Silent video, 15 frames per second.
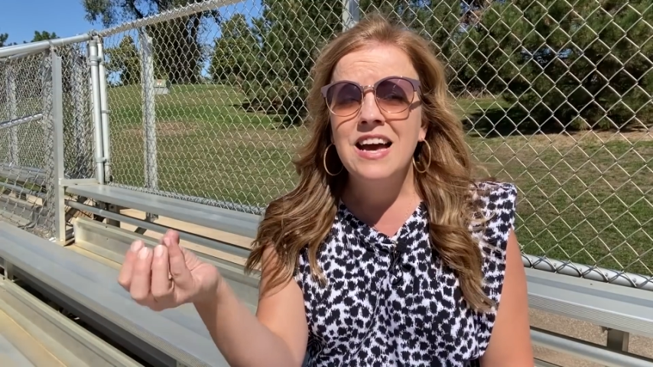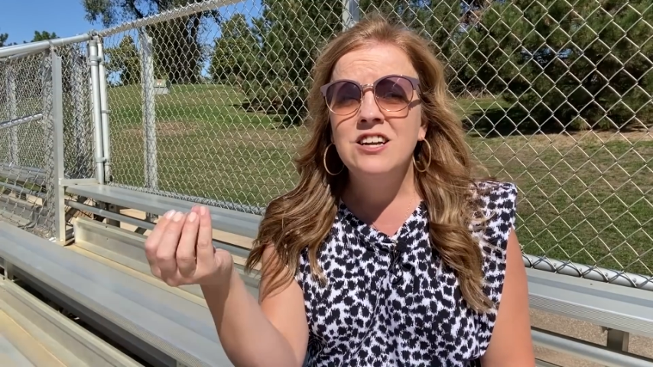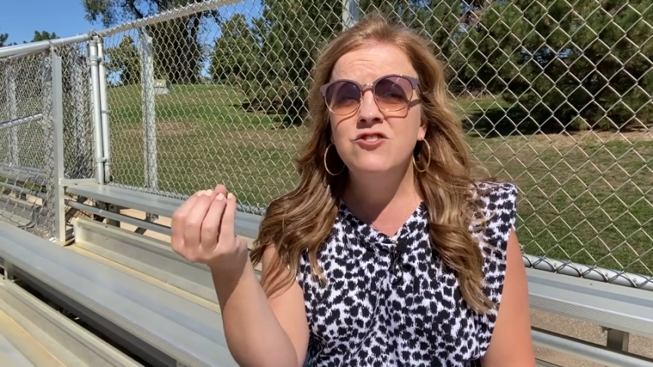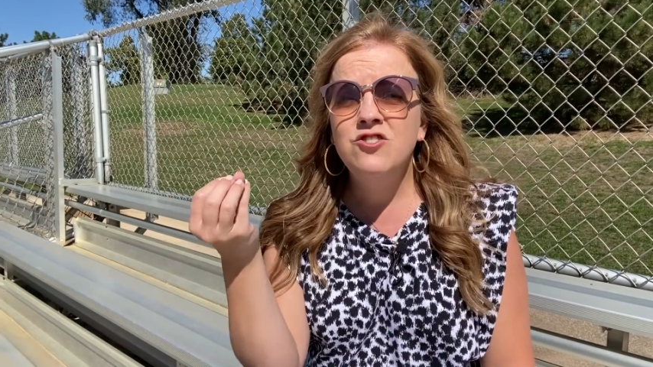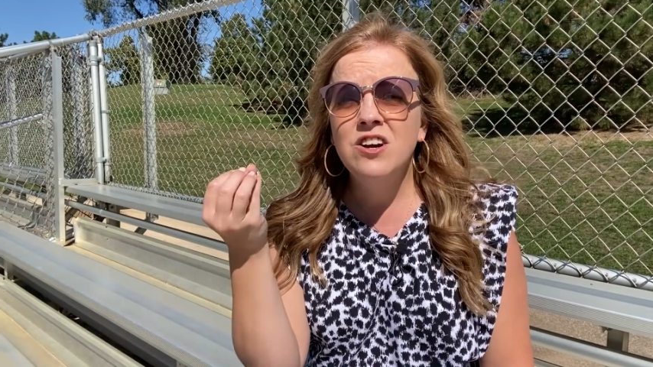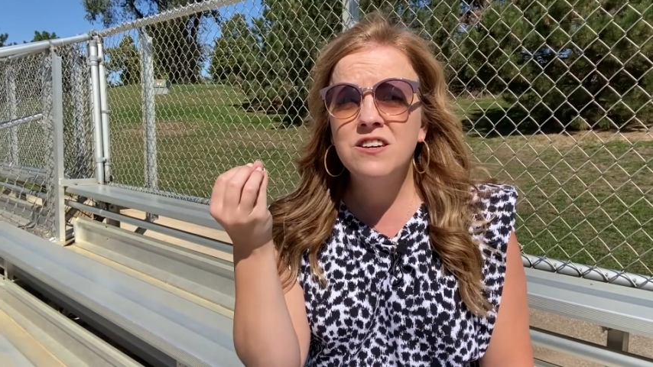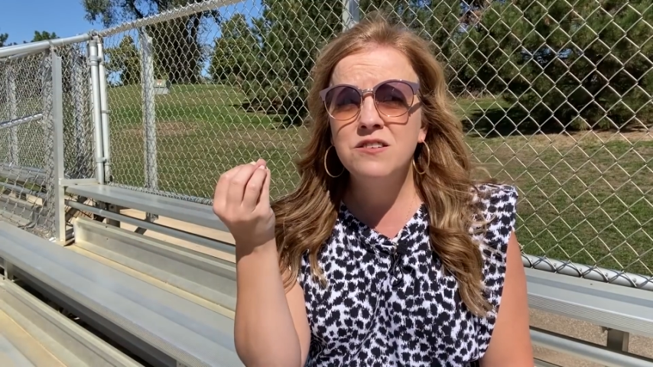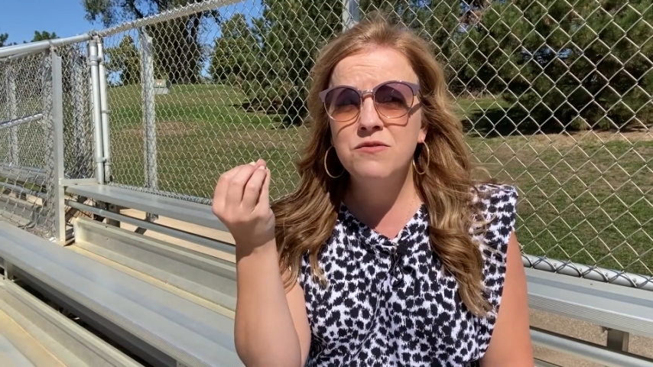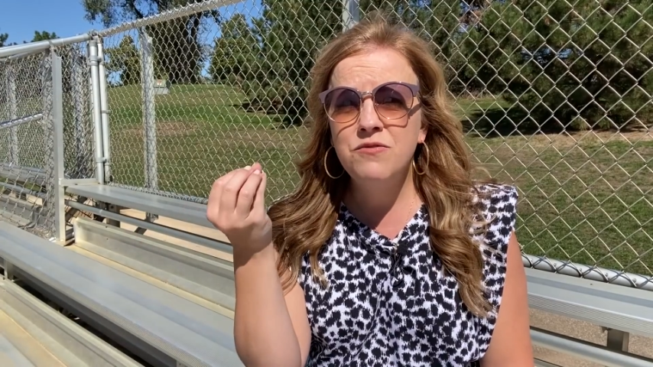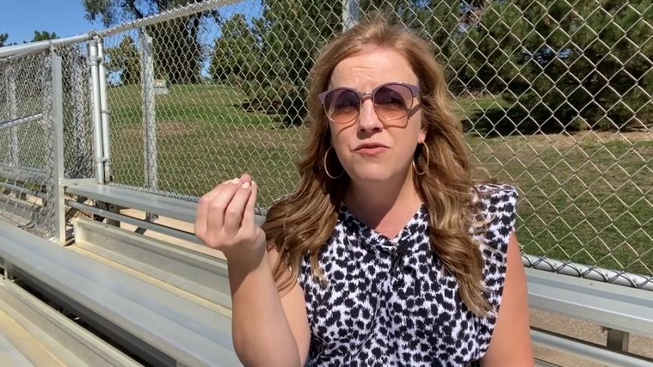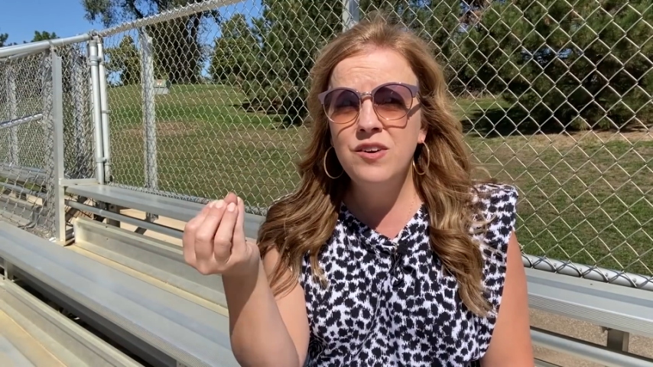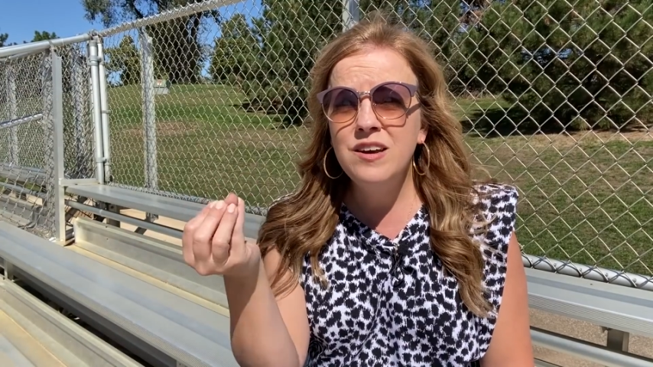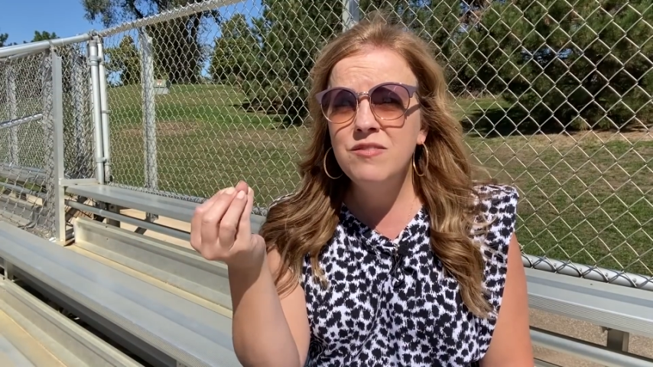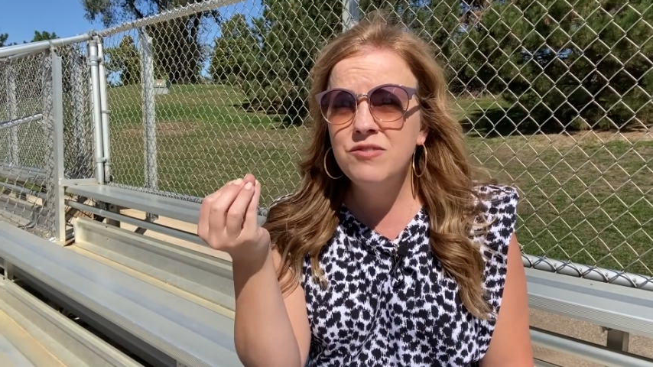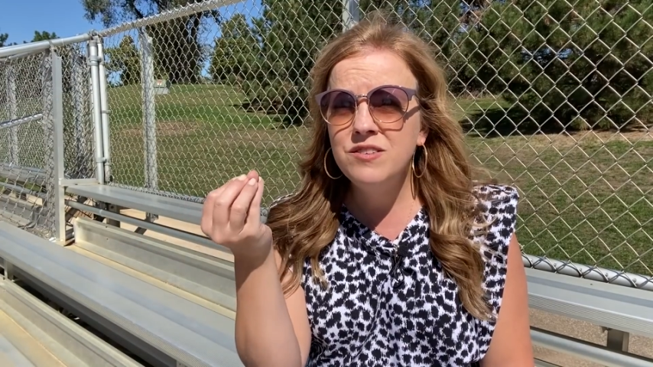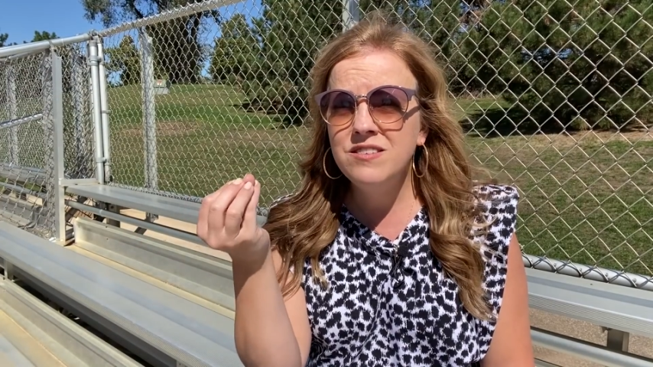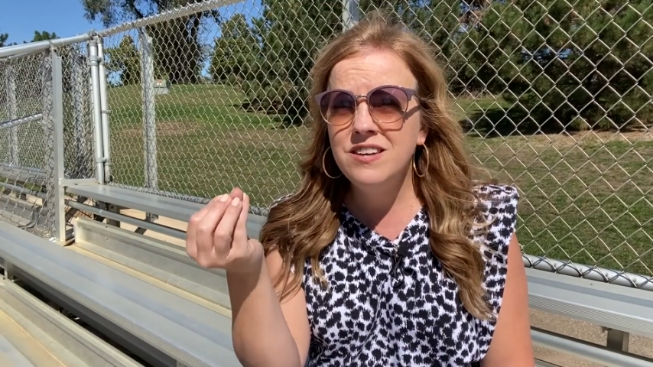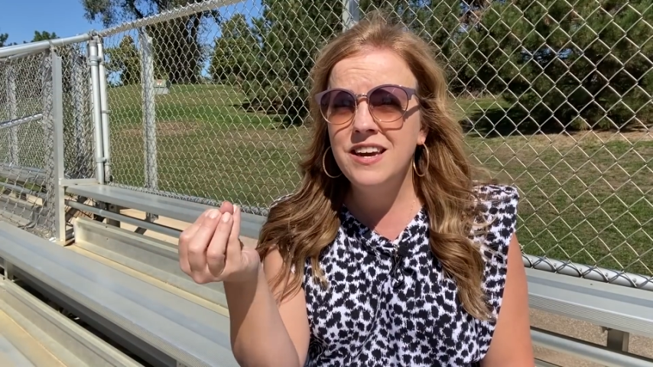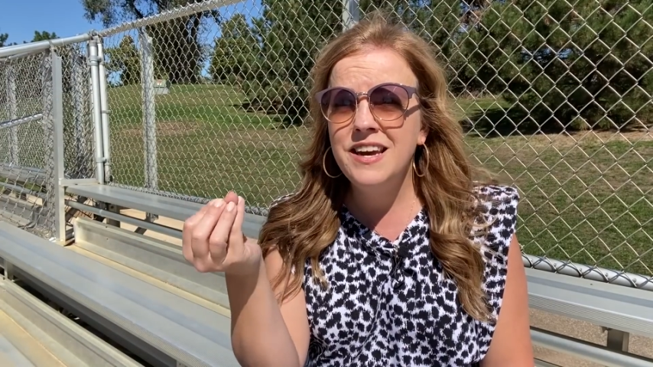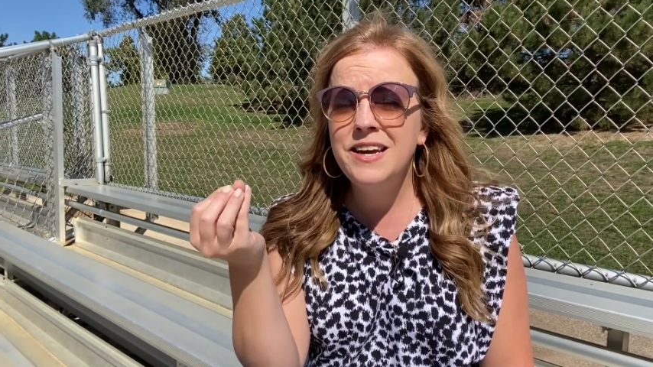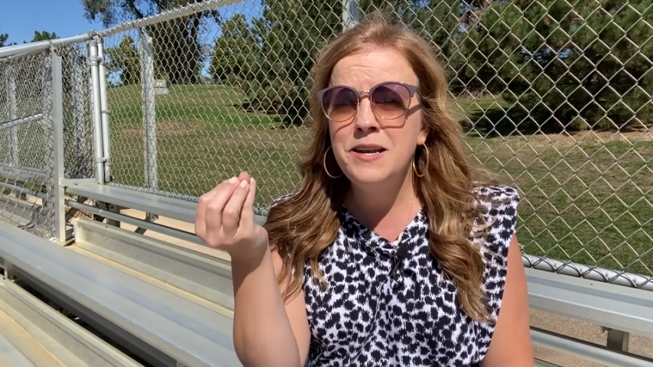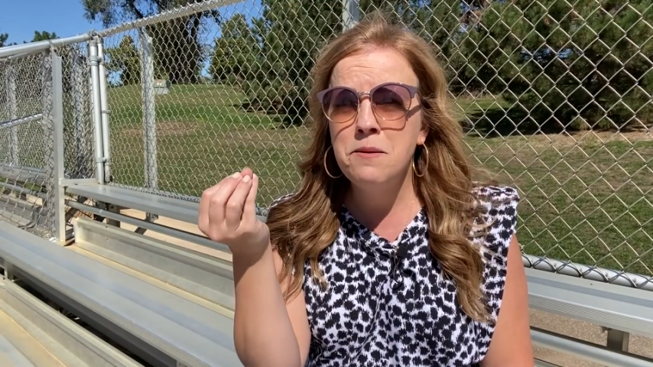Just
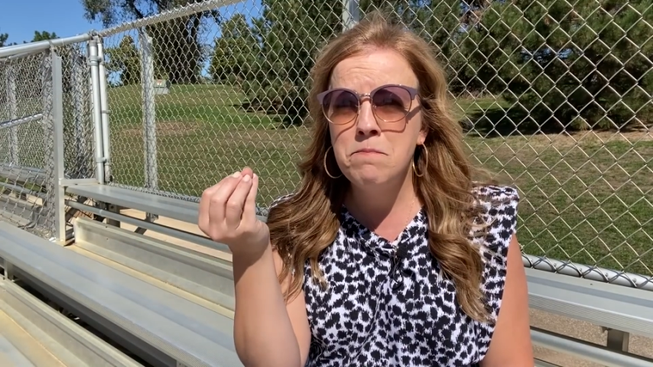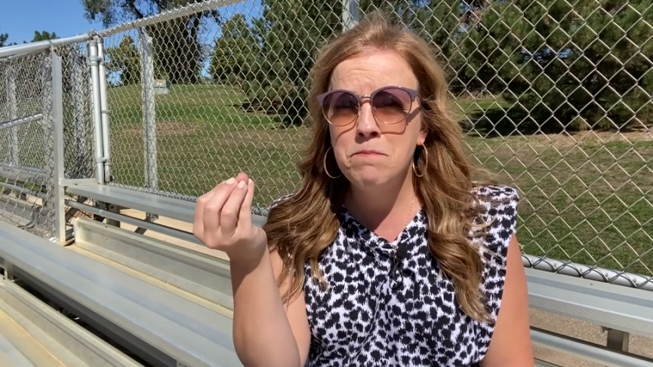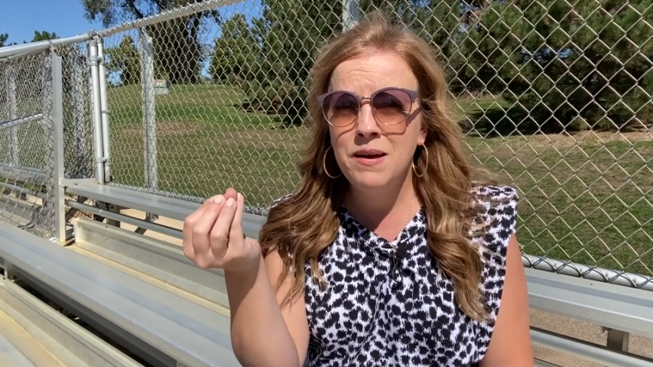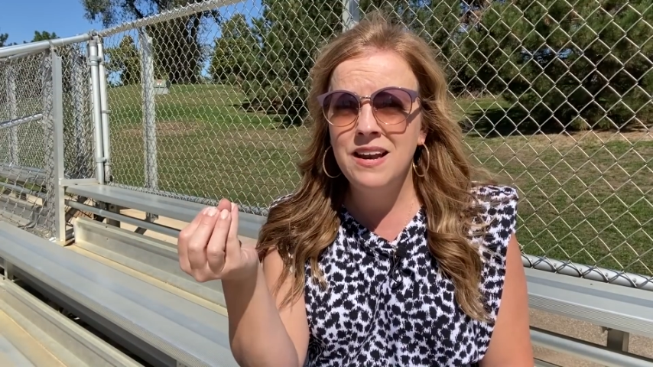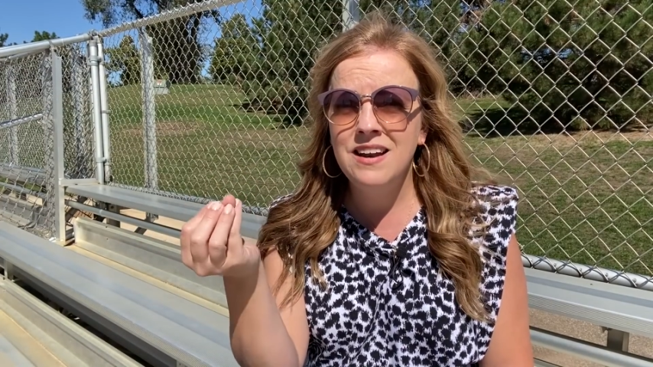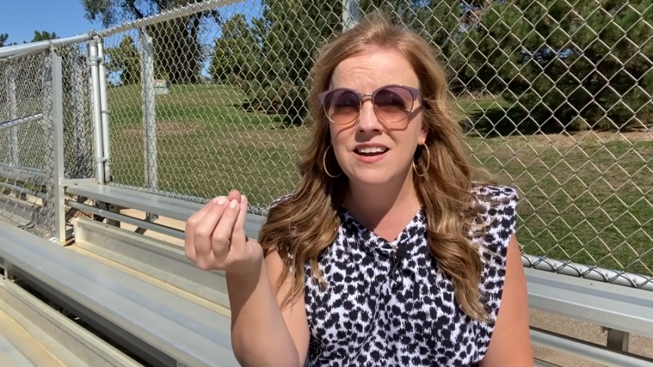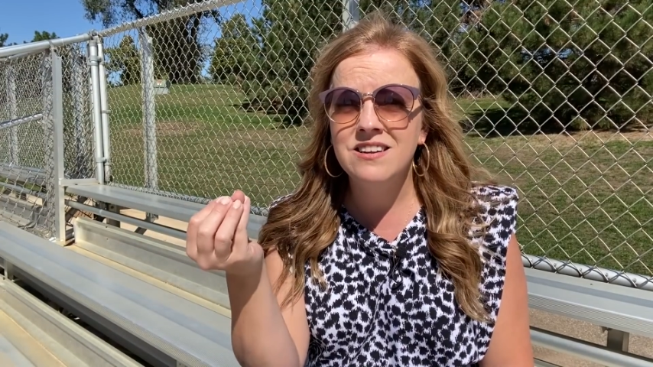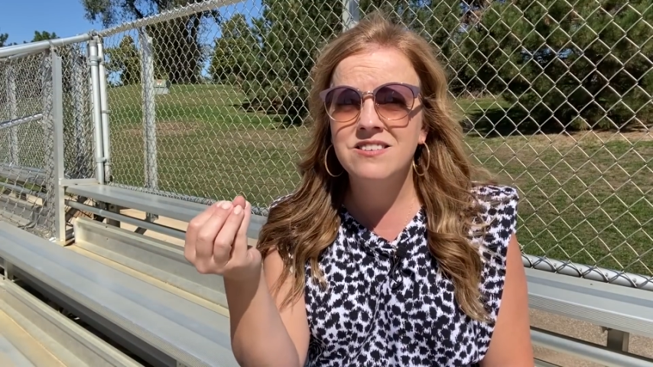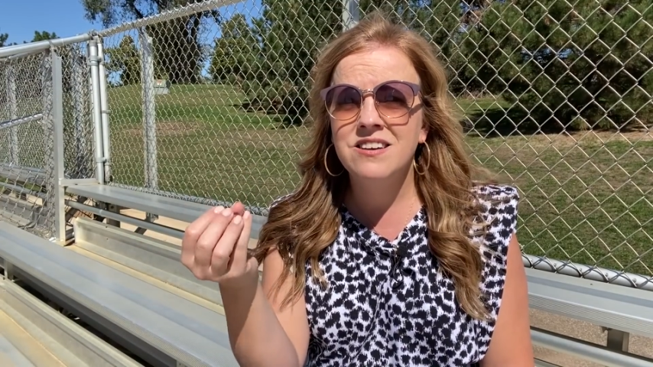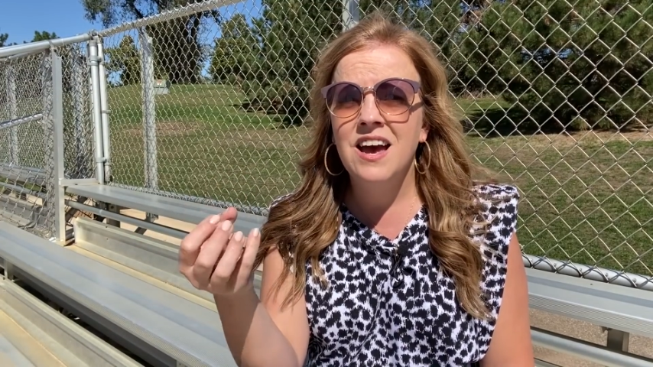15 minutes